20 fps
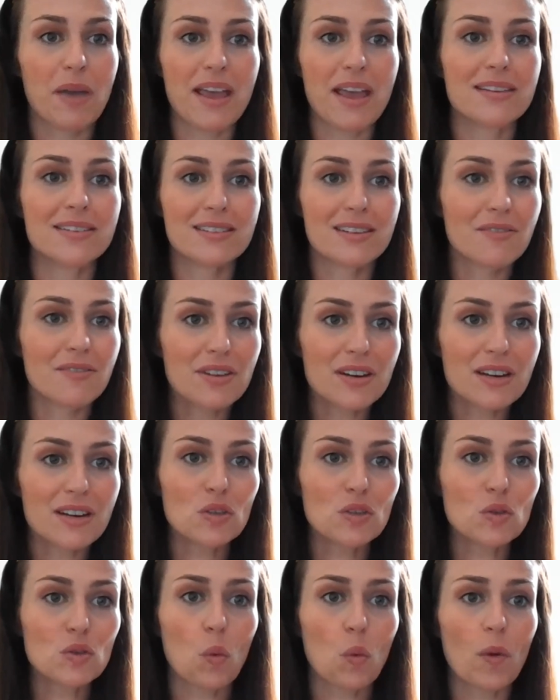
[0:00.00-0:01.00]
pays
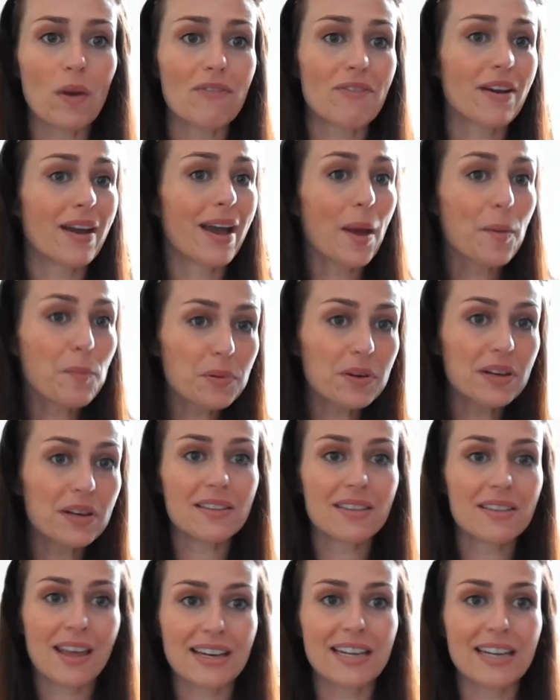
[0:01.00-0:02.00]
dividends, or if a company
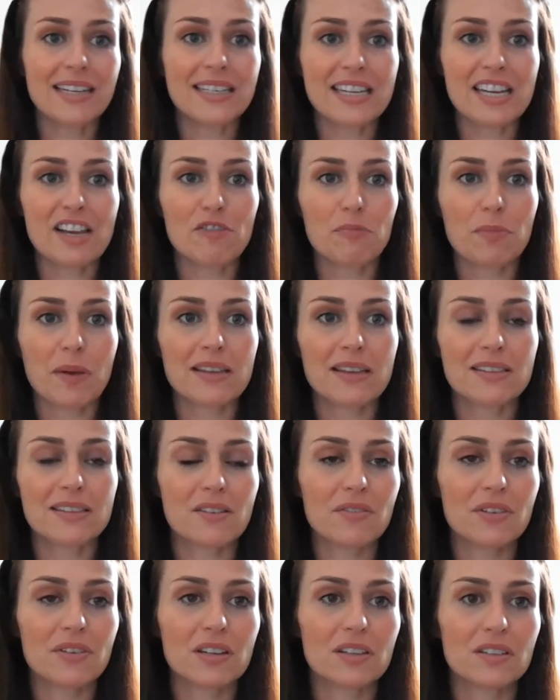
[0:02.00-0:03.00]
in that ETF pays
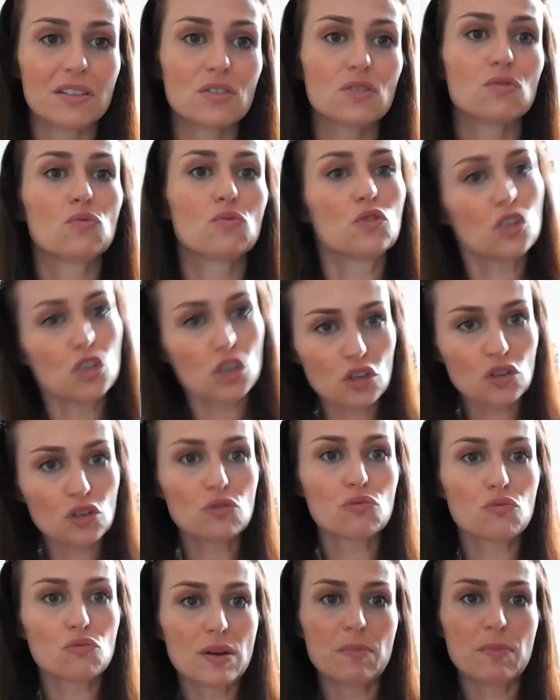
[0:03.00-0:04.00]
dividends, do
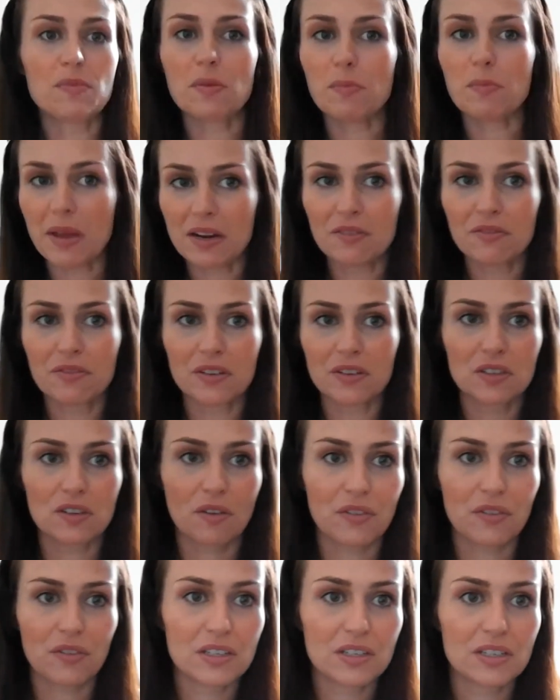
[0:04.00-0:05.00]
you reap the benefits
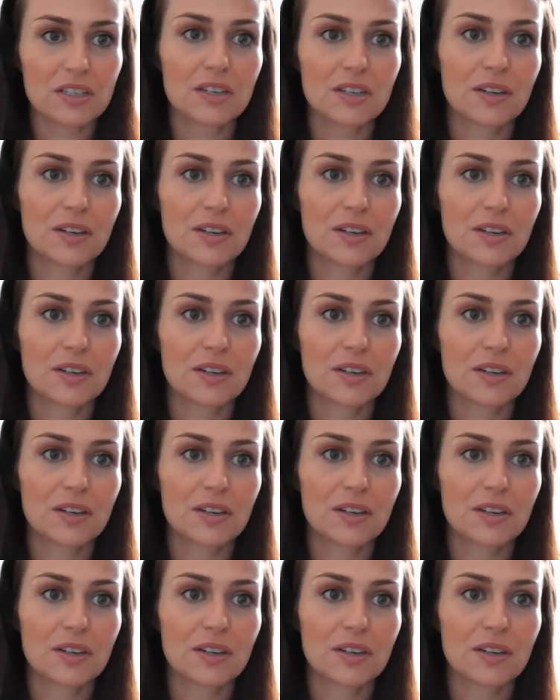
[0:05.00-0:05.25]
of it?